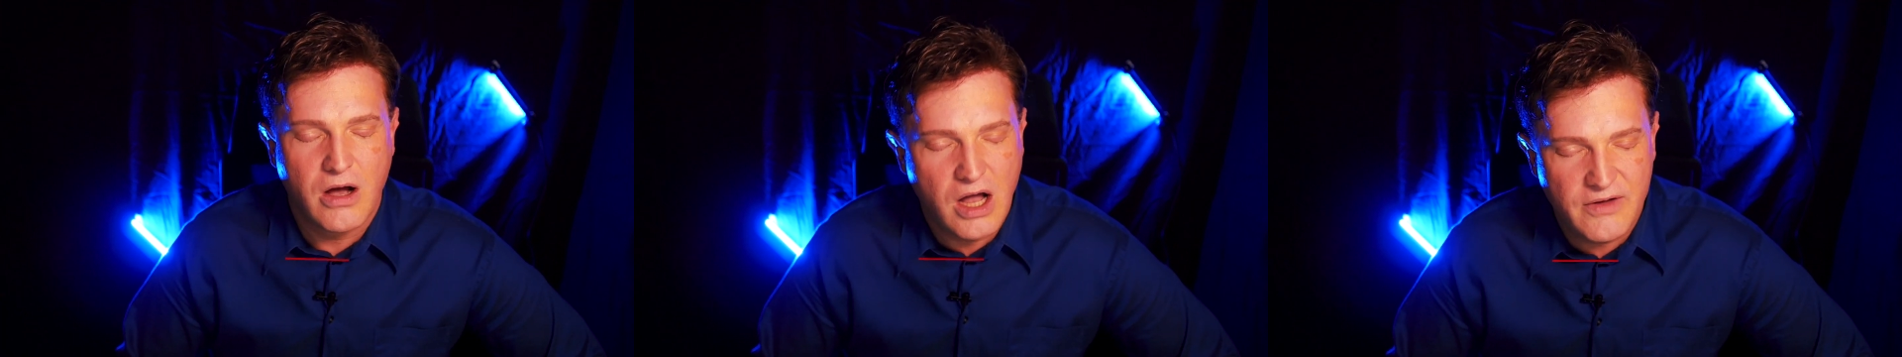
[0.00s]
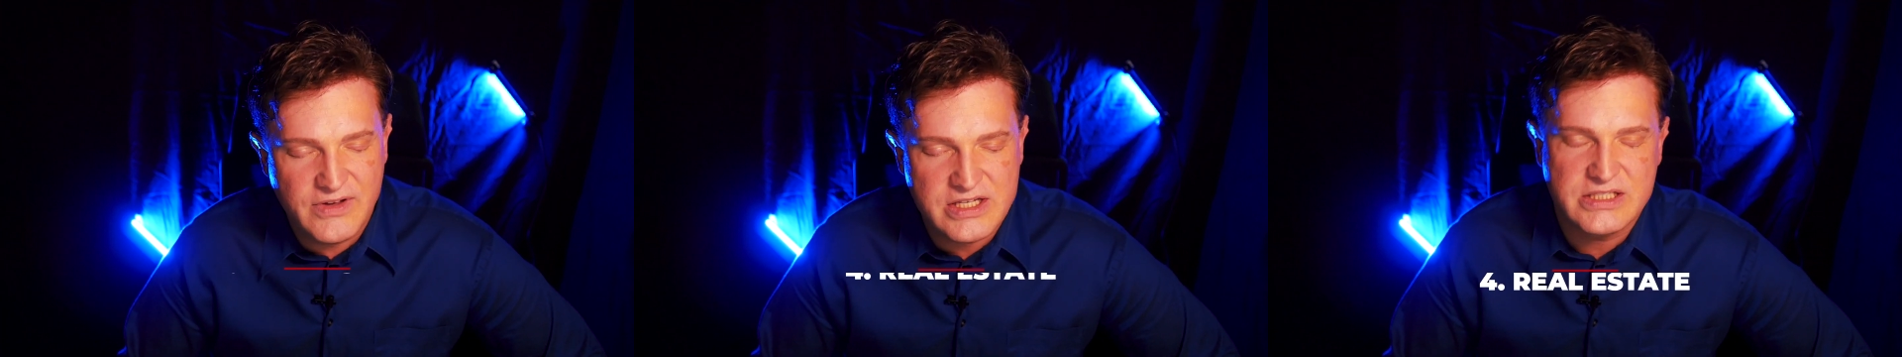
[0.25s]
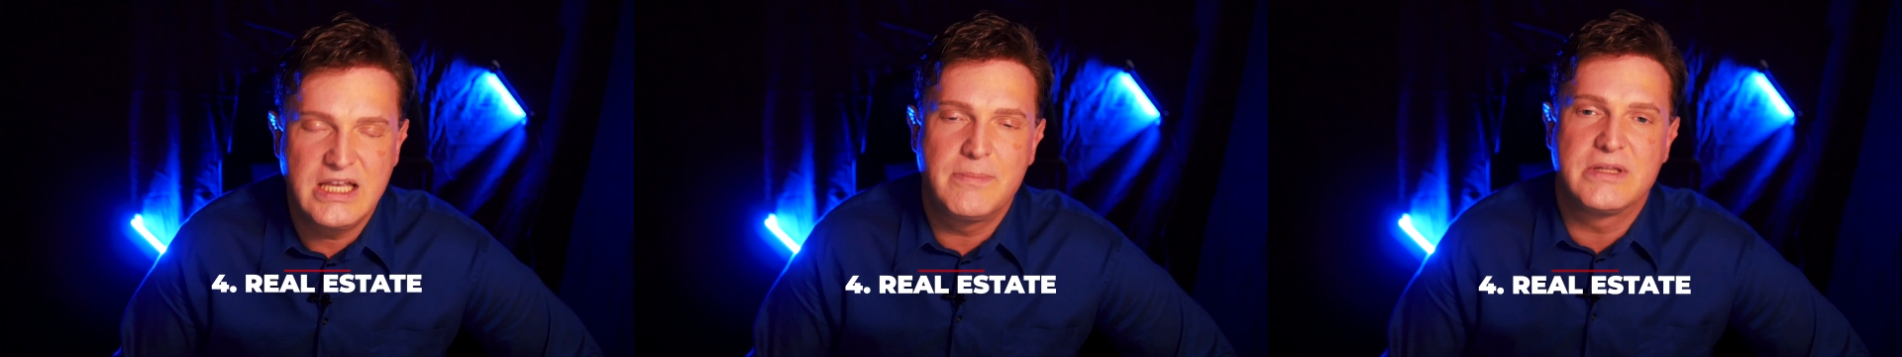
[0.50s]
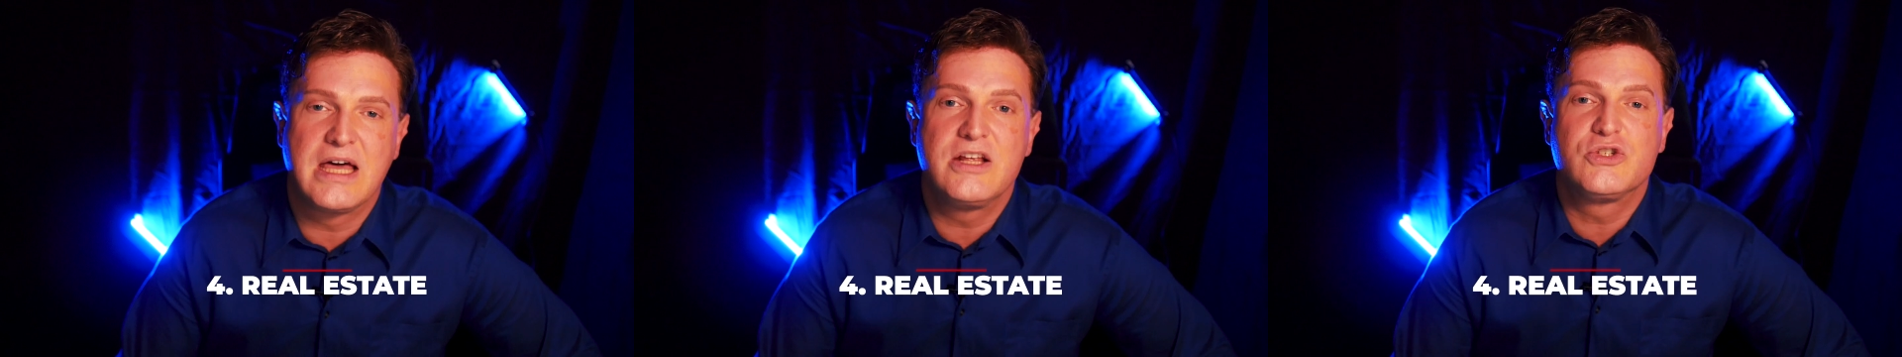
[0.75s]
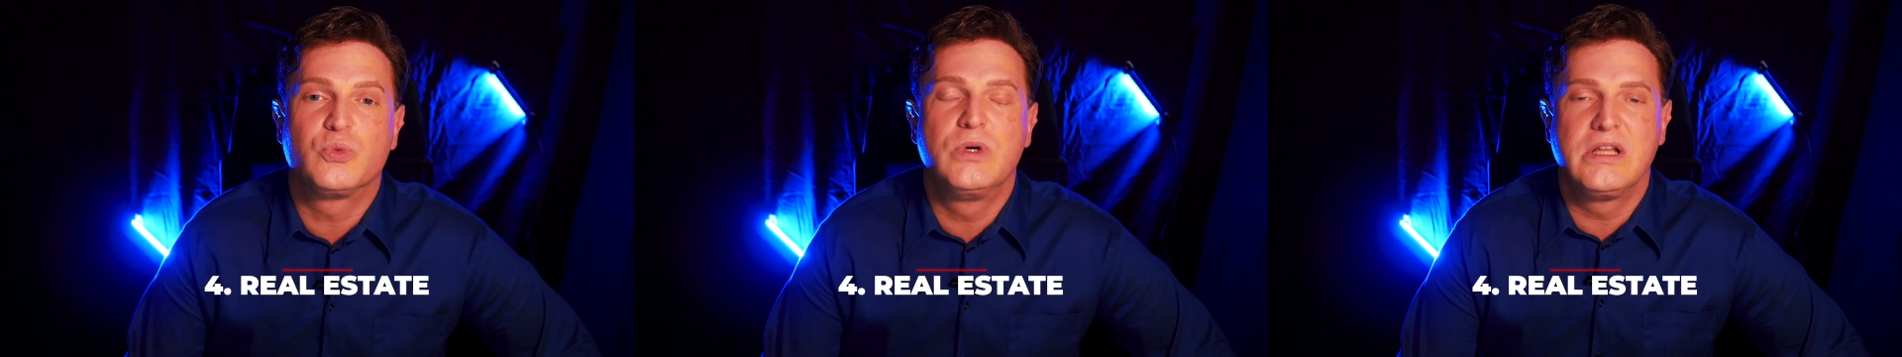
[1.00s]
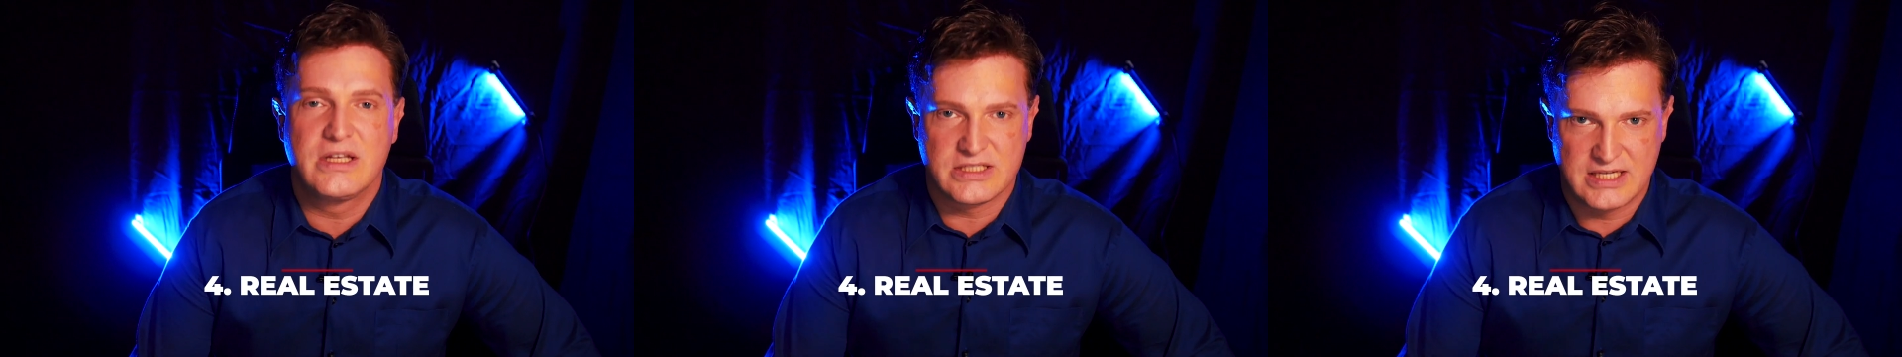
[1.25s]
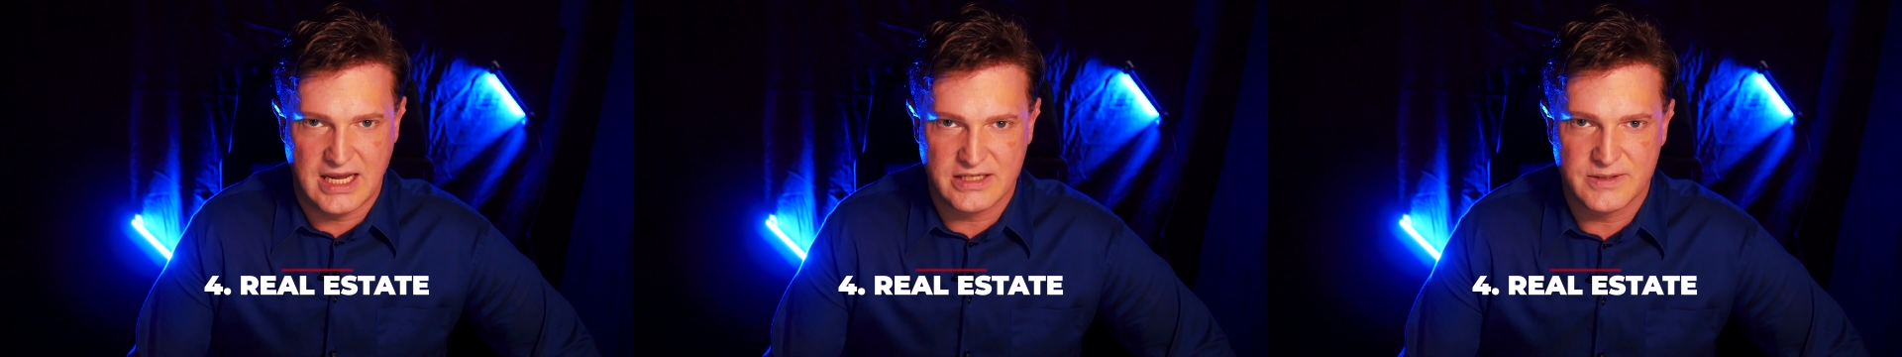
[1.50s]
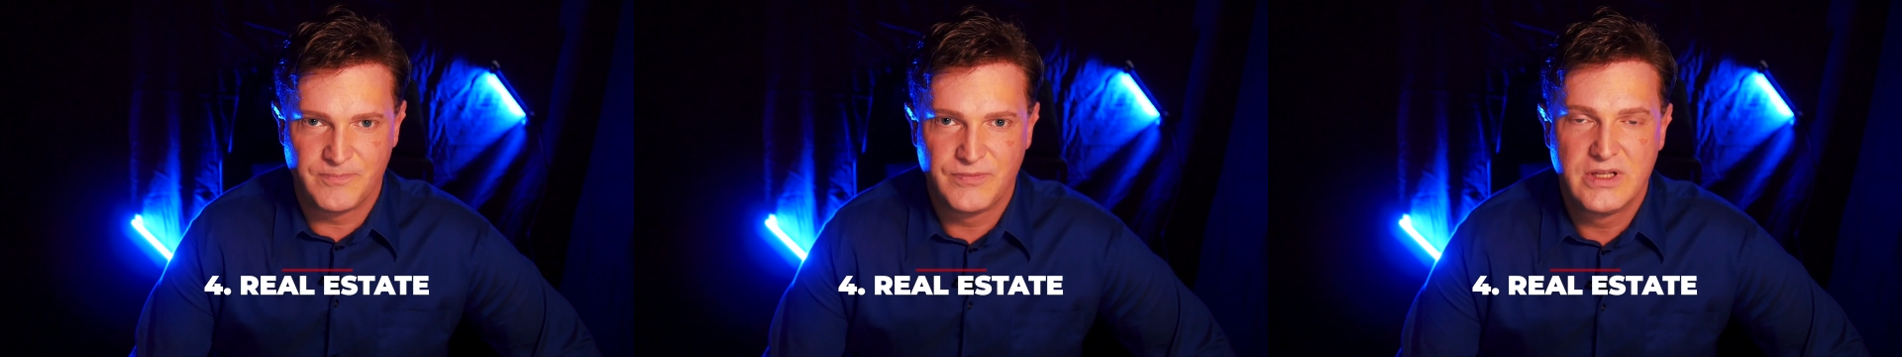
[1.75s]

obviously, but that is real estate.